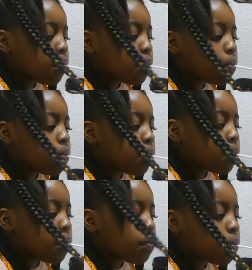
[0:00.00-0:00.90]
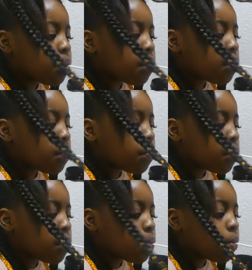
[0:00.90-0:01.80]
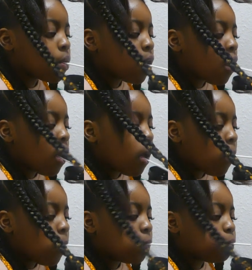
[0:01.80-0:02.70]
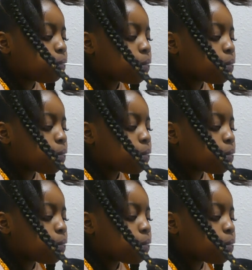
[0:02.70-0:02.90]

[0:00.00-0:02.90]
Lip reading: When we are done, you can see the befitted it is